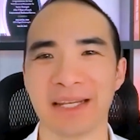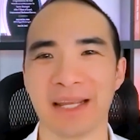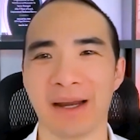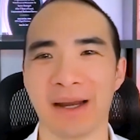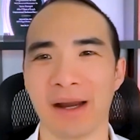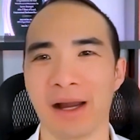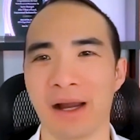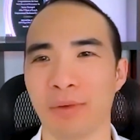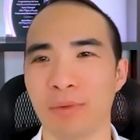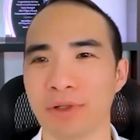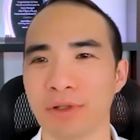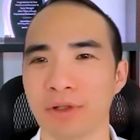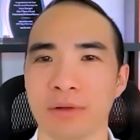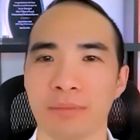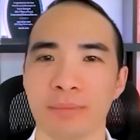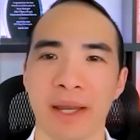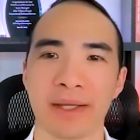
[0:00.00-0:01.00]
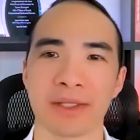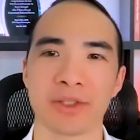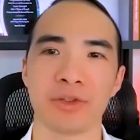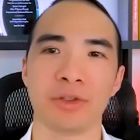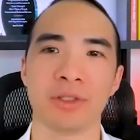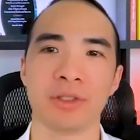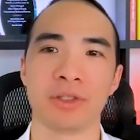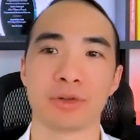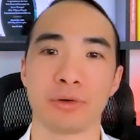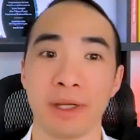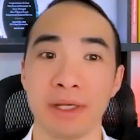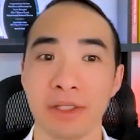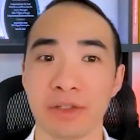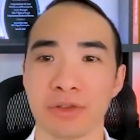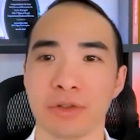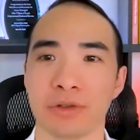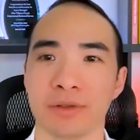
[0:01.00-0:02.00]
Now, I want to go back to the
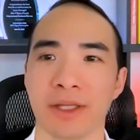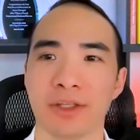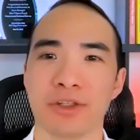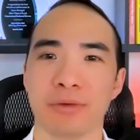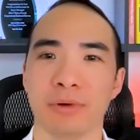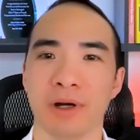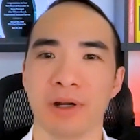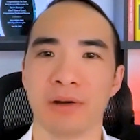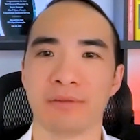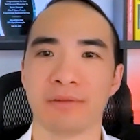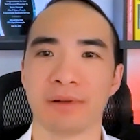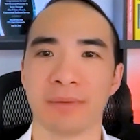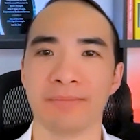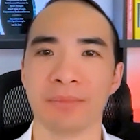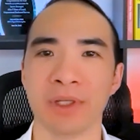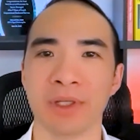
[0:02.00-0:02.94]
training school that you offer.